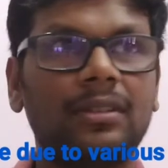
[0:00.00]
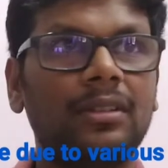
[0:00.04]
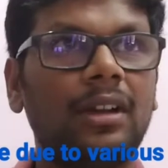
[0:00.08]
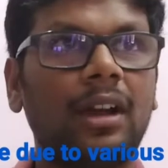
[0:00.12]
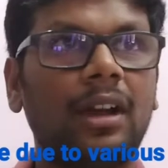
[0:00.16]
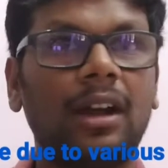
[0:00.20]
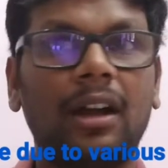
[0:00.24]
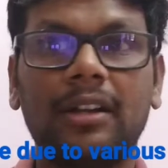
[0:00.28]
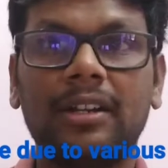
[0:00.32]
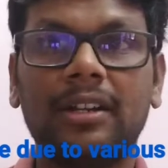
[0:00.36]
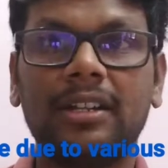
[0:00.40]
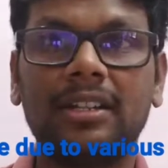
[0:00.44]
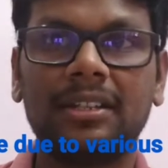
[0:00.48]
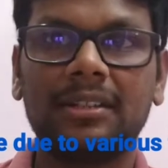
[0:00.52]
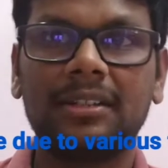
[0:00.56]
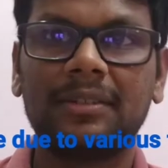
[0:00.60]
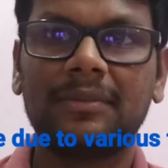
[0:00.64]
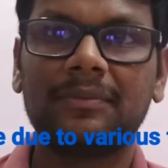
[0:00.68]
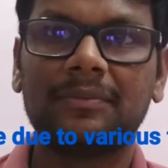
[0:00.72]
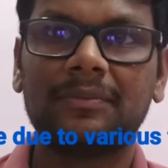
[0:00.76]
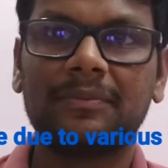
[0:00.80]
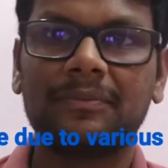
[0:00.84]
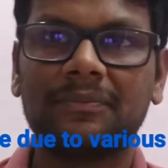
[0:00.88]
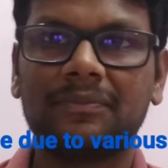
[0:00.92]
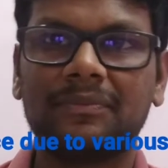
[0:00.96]
RD.
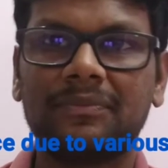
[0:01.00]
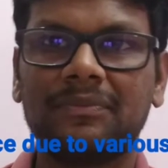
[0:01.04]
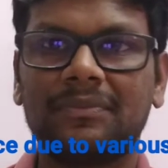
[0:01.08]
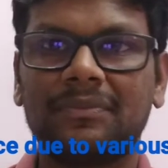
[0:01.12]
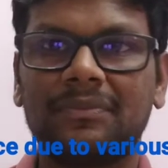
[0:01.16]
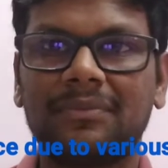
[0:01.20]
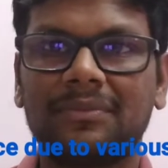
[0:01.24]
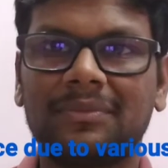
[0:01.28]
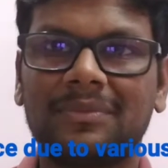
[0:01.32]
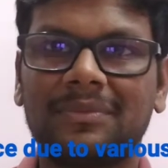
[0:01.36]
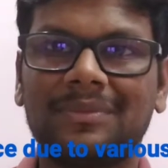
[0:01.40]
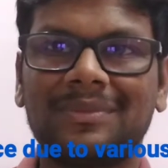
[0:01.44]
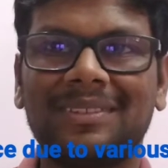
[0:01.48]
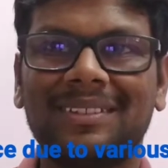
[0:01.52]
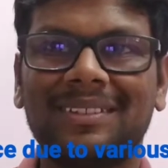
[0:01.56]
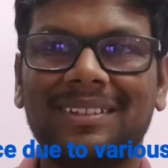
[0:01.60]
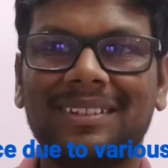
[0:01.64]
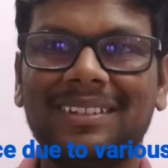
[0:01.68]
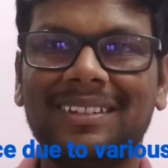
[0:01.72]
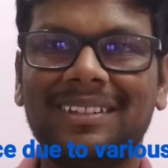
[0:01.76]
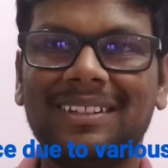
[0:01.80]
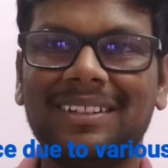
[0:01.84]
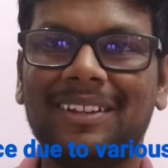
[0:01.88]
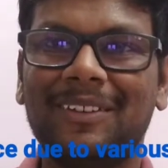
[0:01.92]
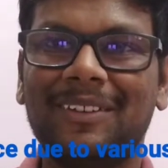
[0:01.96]

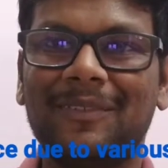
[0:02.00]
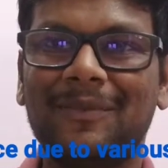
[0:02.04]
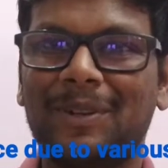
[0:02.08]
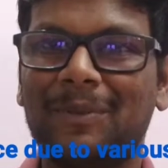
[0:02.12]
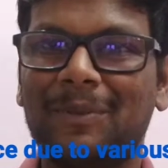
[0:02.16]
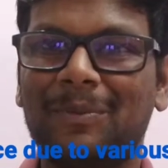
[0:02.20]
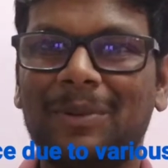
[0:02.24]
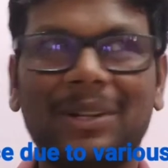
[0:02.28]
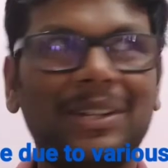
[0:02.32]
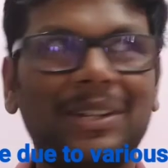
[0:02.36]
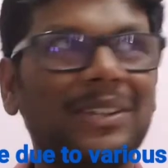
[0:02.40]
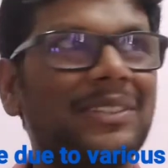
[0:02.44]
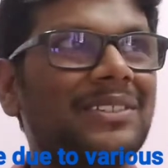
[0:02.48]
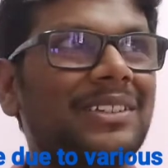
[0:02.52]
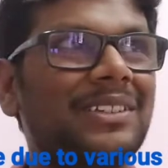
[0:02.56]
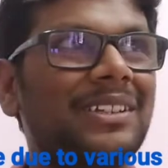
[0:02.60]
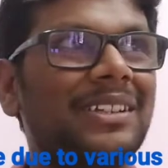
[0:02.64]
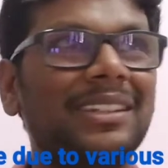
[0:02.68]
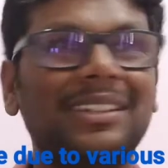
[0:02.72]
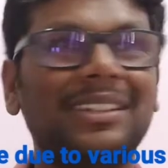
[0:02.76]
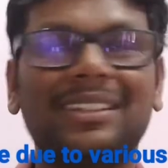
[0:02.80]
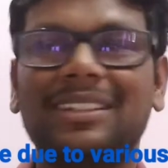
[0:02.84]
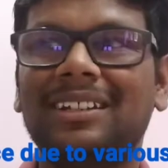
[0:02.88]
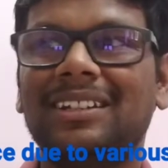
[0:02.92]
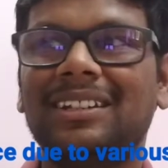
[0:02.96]
Everybody is
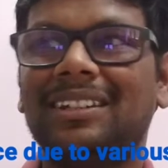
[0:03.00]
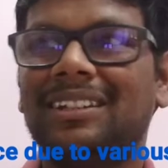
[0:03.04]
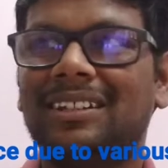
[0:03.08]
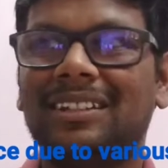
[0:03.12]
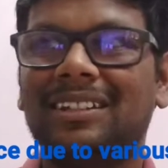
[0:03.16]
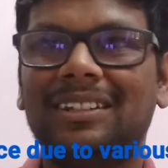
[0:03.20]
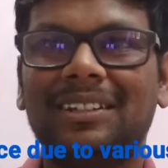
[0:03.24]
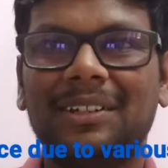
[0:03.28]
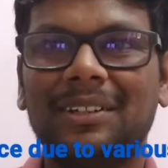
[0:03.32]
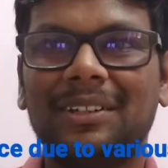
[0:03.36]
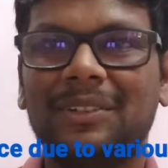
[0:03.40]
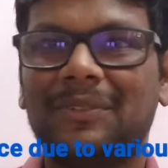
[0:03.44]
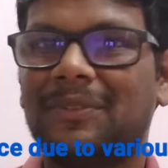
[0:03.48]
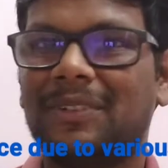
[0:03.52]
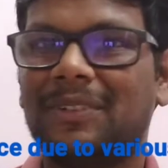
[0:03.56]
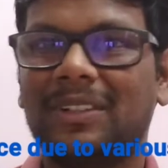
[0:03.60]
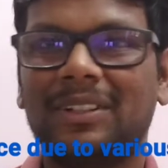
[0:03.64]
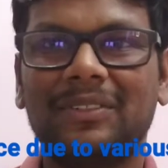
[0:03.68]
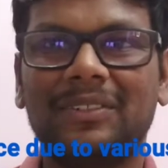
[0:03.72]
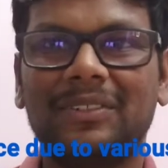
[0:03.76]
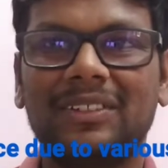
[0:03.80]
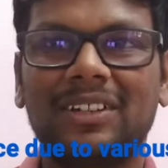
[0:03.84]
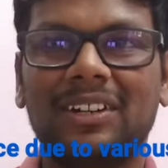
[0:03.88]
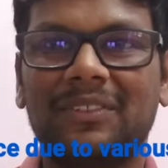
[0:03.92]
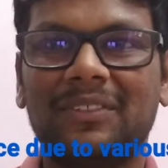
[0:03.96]
seeing. If
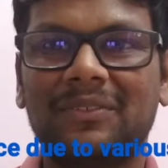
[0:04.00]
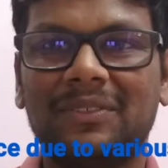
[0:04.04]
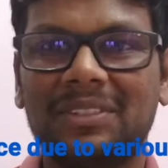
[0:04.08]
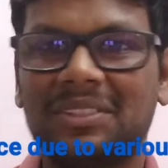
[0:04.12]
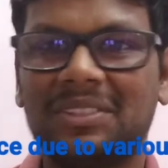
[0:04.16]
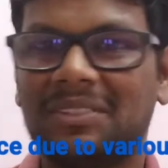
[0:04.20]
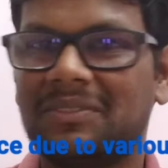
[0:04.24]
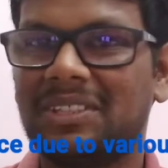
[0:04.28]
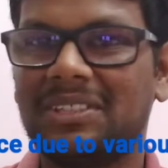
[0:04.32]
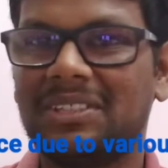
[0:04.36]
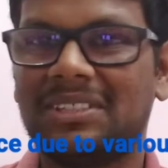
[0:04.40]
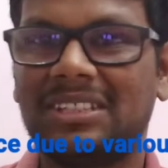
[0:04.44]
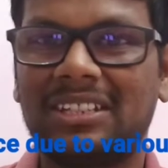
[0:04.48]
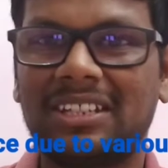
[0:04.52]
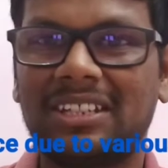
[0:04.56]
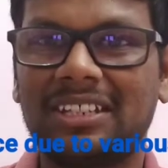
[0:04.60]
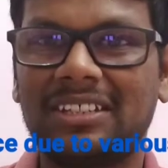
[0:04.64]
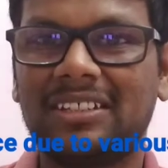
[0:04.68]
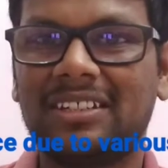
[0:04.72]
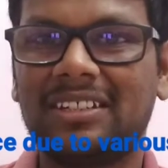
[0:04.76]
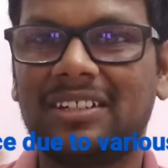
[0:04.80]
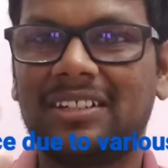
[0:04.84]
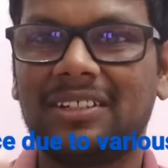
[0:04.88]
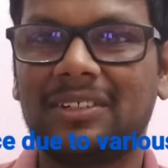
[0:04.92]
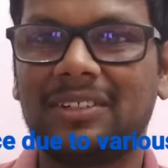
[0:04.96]
we are visiting
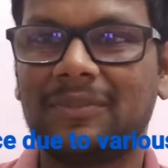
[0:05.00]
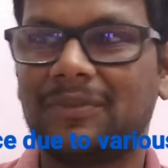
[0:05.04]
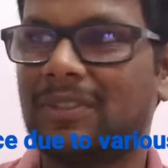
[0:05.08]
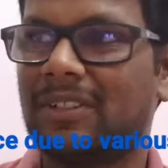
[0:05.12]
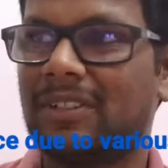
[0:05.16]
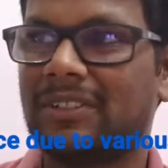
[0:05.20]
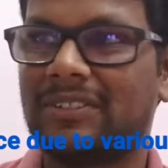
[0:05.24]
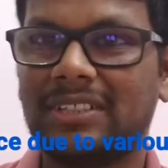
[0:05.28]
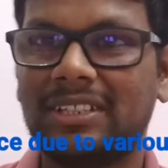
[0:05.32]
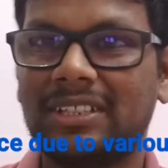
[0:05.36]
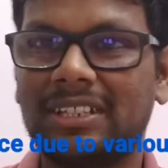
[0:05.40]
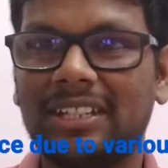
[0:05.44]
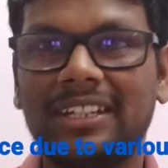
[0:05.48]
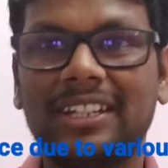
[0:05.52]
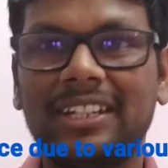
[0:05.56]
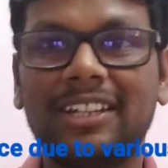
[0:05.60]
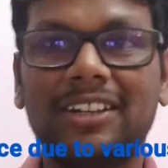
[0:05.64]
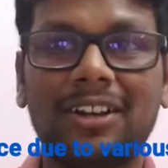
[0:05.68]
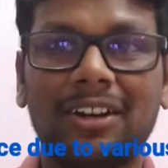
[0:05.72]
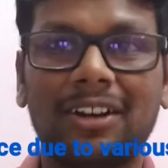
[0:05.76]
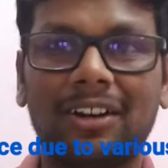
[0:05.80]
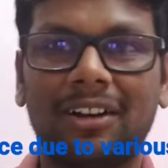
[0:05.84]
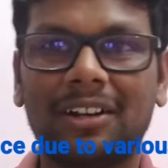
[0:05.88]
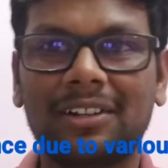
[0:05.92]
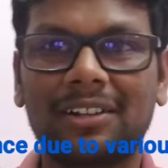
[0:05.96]
that, if you are seeing any
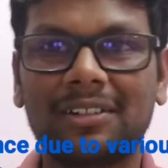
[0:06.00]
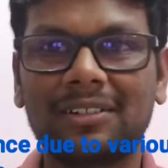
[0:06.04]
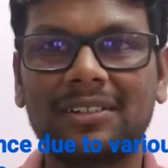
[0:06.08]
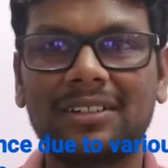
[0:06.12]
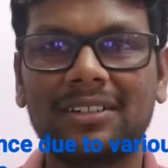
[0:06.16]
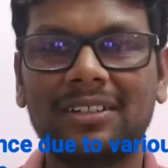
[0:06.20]
car,